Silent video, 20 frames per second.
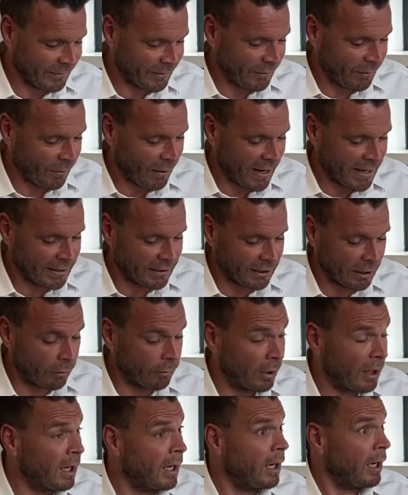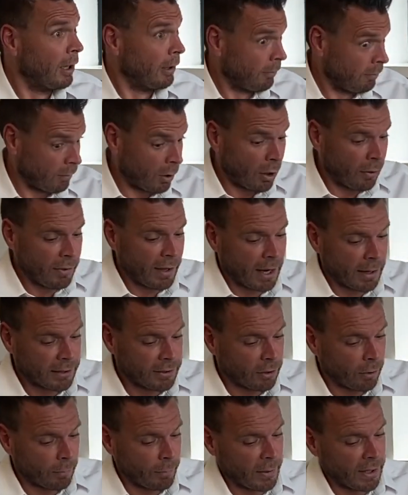Great. So on that
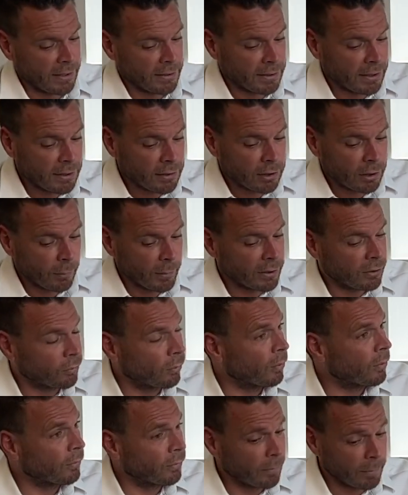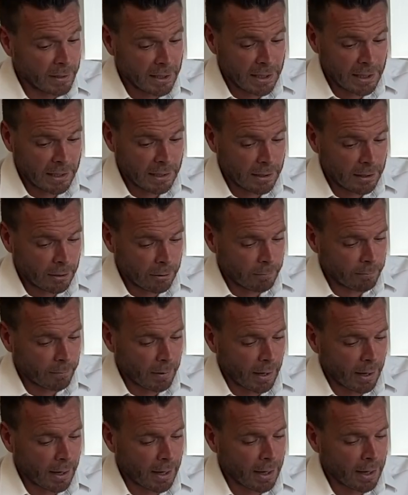topic, since the withdrawal from the EU,
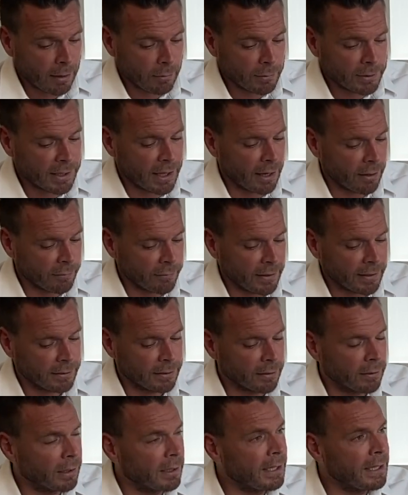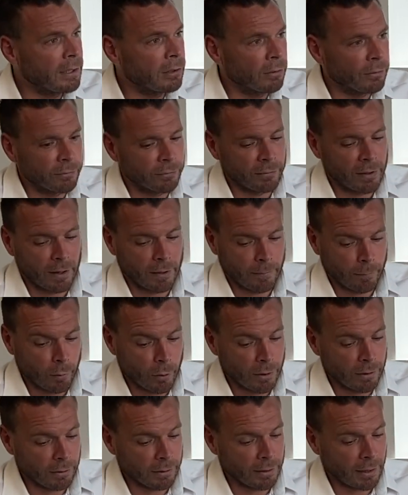how has that affected the legal
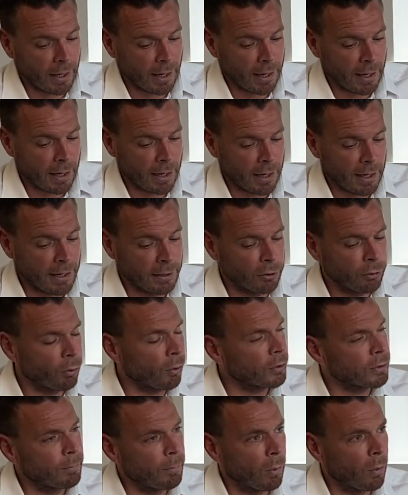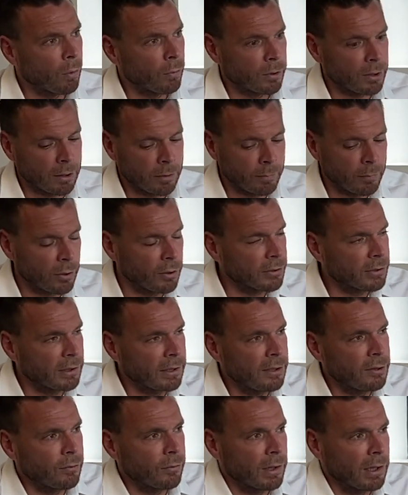framework in cross-border personal
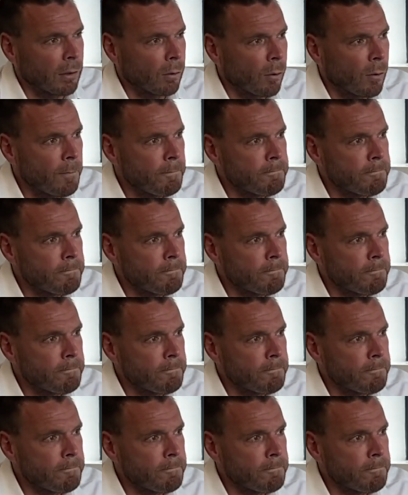injury law?